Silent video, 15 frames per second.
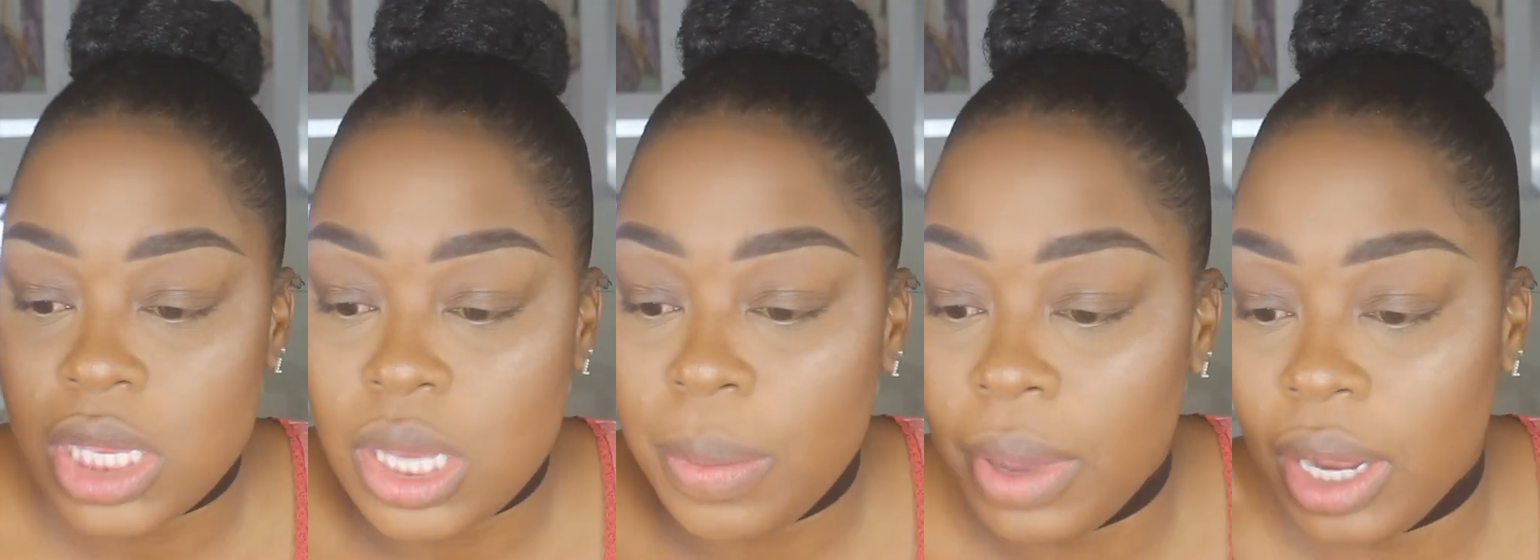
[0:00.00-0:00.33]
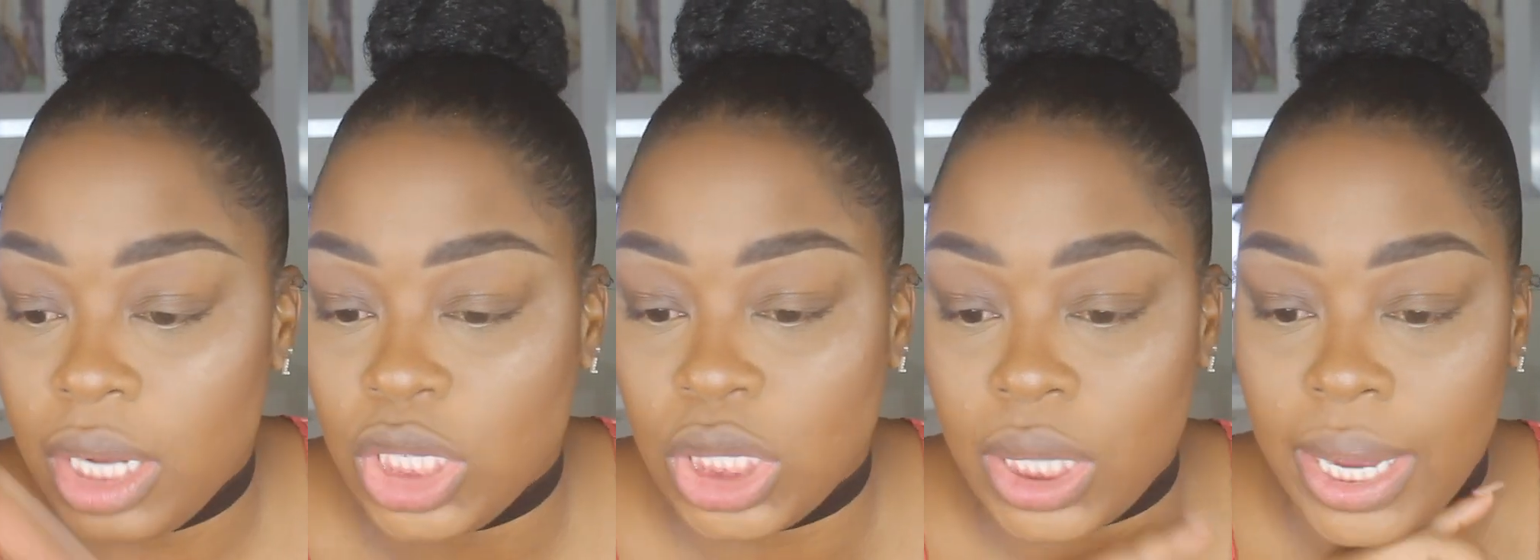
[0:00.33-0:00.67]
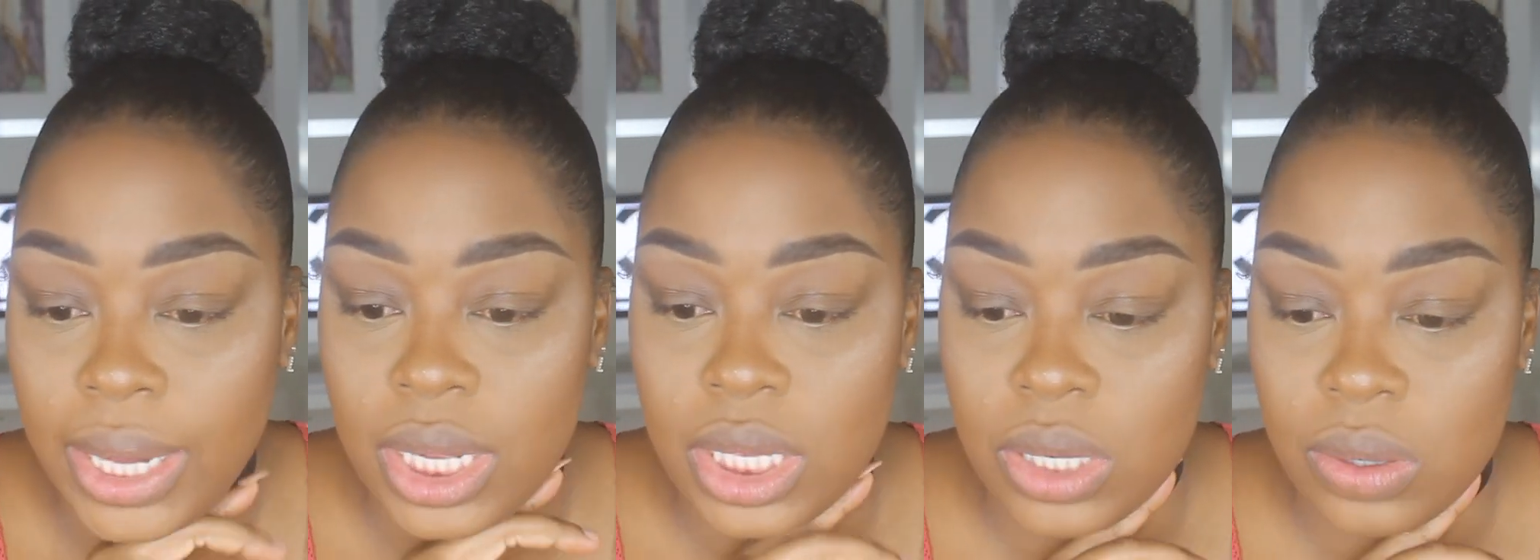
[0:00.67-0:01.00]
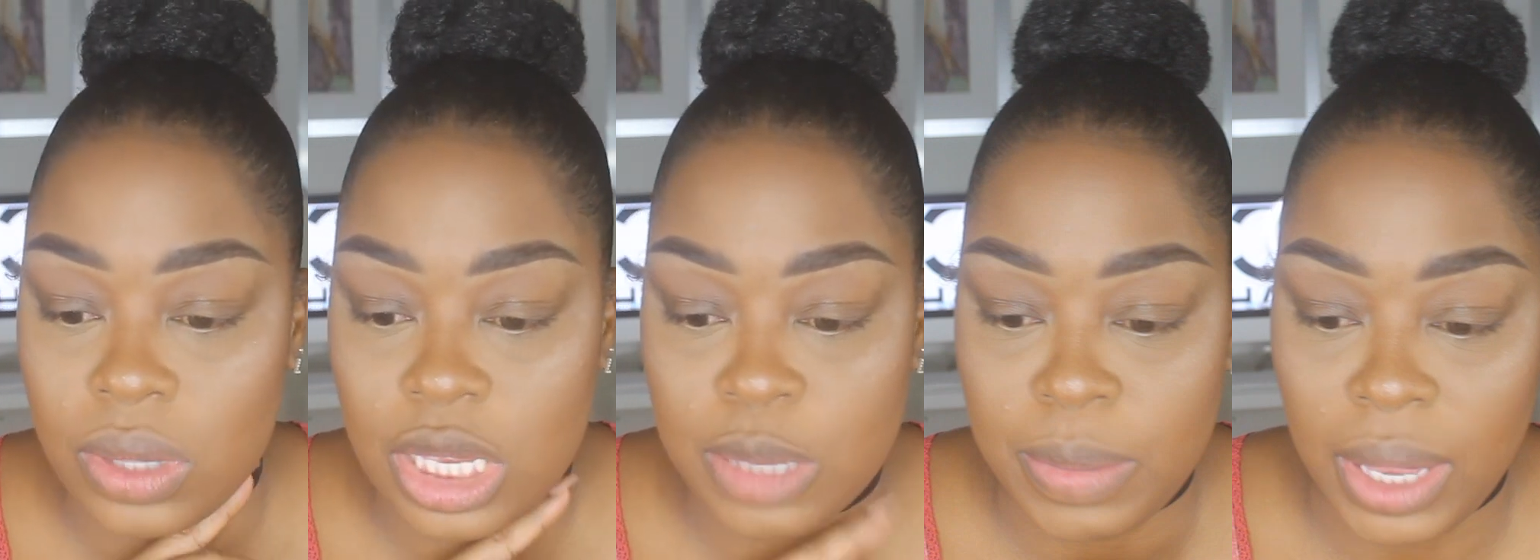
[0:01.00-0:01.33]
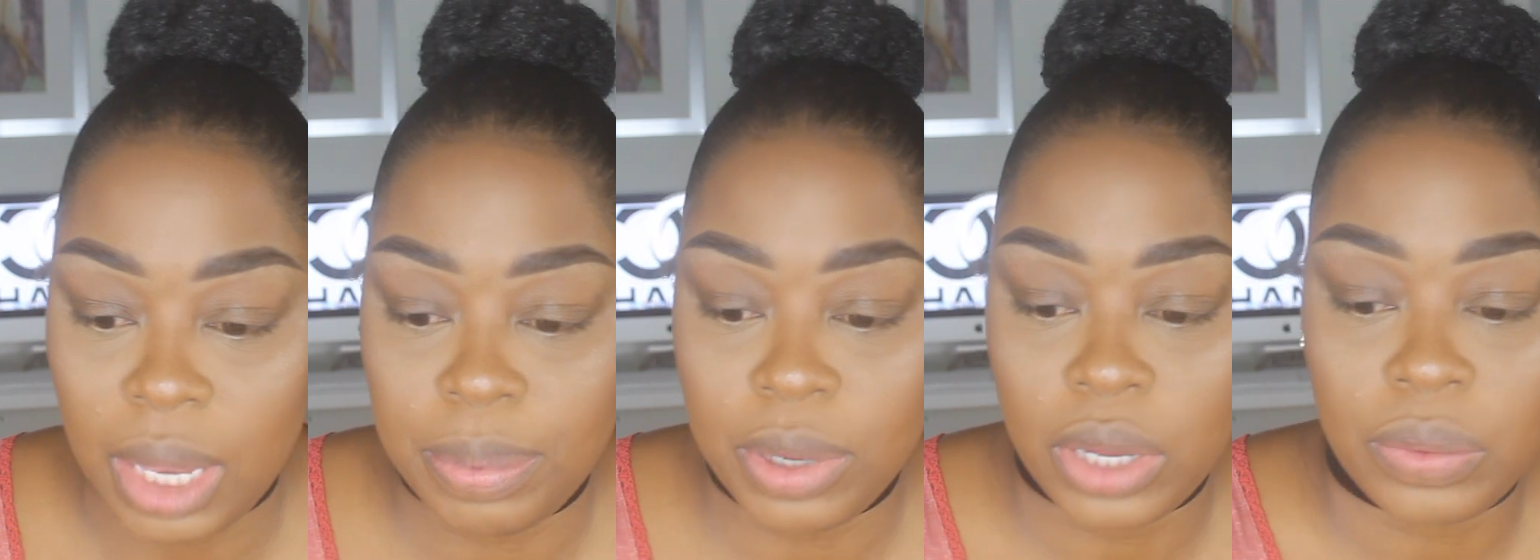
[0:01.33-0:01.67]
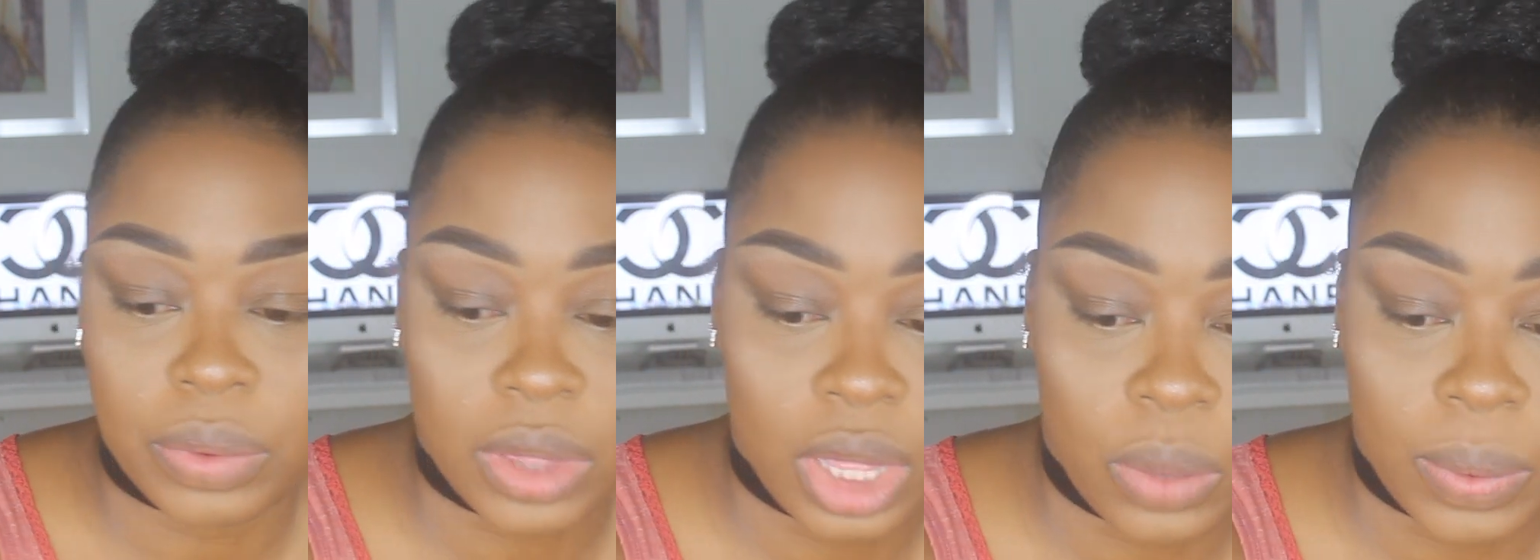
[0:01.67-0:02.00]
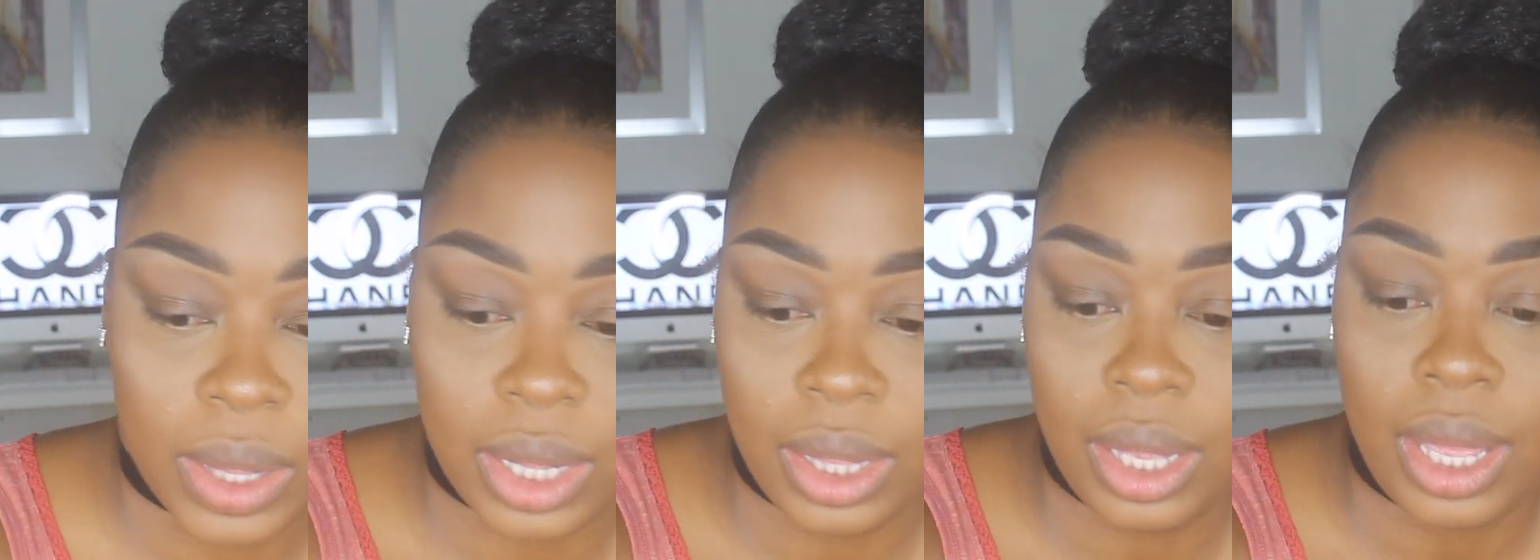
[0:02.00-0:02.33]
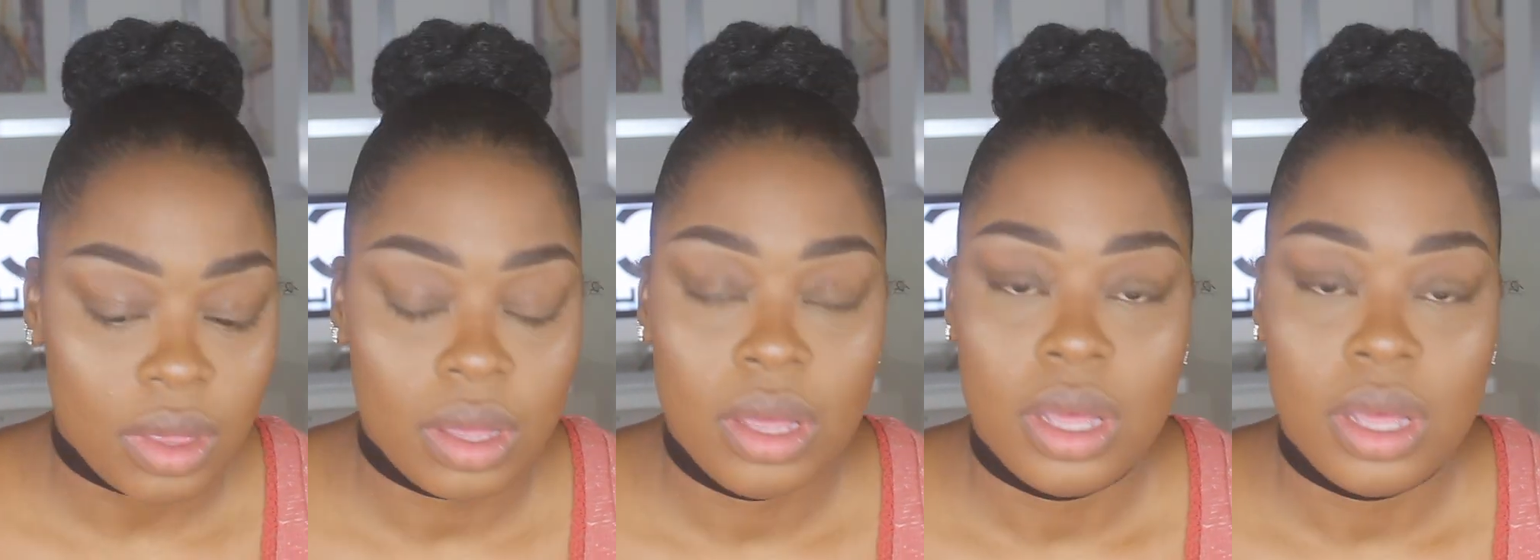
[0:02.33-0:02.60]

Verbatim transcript: So I'm gonna try to do this makeup look really quickly.